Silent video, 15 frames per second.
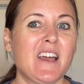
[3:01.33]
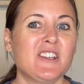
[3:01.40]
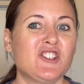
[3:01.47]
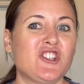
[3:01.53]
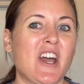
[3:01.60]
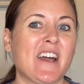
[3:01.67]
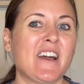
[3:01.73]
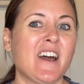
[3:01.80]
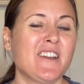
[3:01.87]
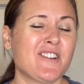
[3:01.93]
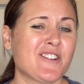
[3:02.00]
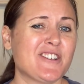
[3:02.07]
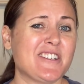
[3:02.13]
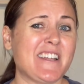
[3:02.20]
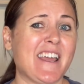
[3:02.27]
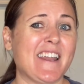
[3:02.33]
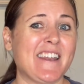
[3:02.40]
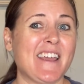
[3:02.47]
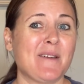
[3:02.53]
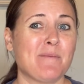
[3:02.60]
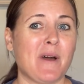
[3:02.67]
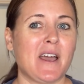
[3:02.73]
Check
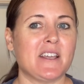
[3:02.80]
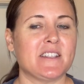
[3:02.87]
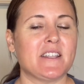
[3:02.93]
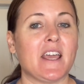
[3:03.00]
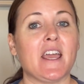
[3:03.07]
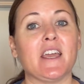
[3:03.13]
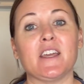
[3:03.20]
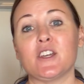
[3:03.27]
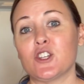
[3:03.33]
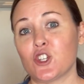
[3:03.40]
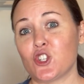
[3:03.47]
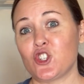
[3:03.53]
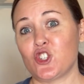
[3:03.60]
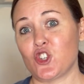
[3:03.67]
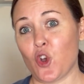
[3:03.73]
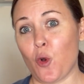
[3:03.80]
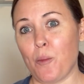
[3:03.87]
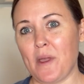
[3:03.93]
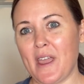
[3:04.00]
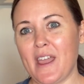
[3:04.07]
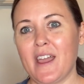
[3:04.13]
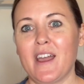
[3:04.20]
understanding by saying, show
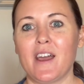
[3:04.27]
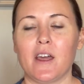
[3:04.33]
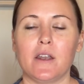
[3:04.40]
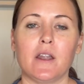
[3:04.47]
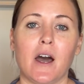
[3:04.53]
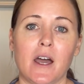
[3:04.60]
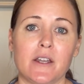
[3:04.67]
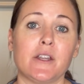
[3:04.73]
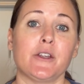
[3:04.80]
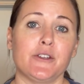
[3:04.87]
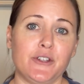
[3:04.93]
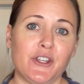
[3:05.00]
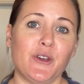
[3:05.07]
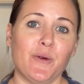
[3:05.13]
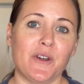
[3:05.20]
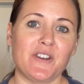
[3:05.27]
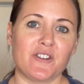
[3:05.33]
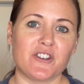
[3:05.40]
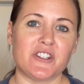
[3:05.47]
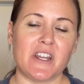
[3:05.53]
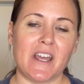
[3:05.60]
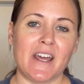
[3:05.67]
me, not do you
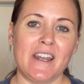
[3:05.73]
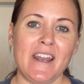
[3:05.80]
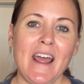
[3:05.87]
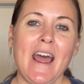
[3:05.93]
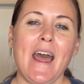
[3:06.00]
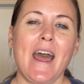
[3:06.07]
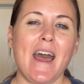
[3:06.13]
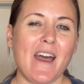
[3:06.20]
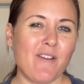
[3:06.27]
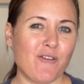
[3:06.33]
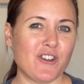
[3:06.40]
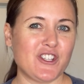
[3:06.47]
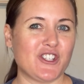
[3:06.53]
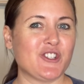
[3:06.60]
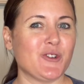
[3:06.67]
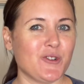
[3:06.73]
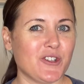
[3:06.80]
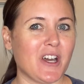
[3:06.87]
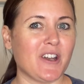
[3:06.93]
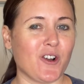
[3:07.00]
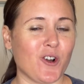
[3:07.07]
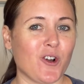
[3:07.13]
understand? Every student
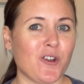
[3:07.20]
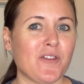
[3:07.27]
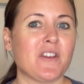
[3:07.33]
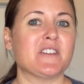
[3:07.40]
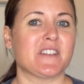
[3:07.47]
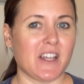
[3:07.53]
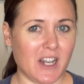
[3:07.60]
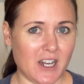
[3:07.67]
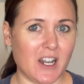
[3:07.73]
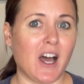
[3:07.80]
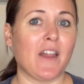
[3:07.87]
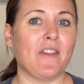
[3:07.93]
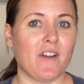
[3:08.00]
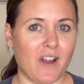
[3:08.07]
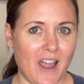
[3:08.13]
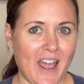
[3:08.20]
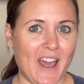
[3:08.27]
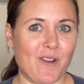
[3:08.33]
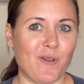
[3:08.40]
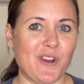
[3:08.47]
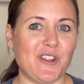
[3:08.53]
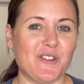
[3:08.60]
on earth is gonna nod their
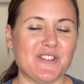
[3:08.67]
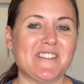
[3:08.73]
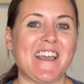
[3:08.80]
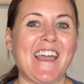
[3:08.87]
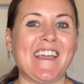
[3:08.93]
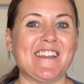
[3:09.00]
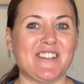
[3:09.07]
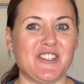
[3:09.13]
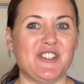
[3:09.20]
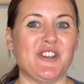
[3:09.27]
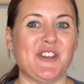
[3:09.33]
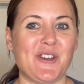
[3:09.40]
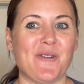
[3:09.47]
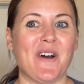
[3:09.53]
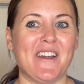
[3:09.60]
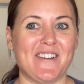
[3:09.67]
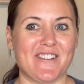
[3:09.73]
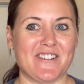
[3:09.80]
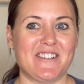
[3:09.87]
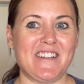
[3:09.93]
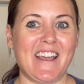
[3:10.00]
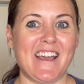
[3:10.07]
head when you say, do you
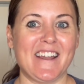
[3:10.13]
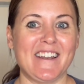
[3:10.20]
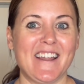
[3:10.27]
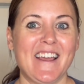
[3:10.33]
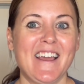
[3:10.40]
understand?